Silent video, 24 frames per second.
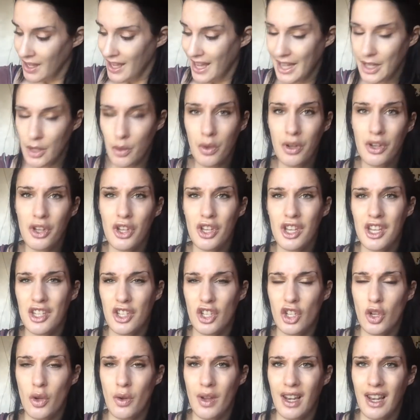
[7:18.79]
and you only need
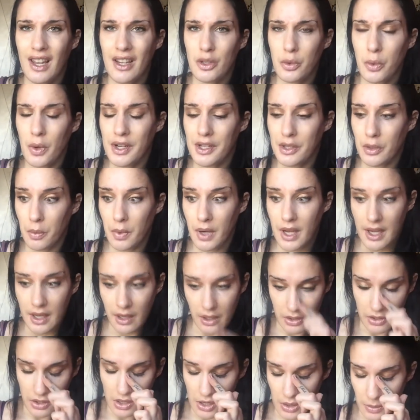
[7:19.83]
to do it like twice a week.
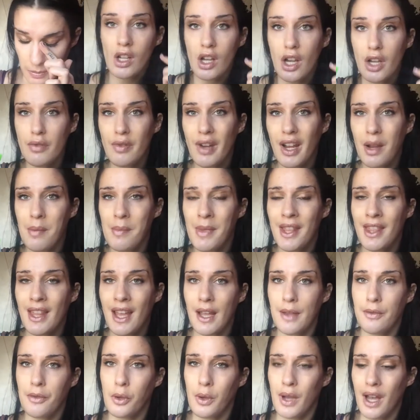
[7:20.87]
So I'd recommend
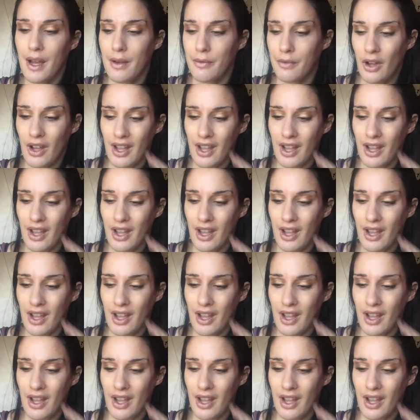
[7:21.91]
that if you have...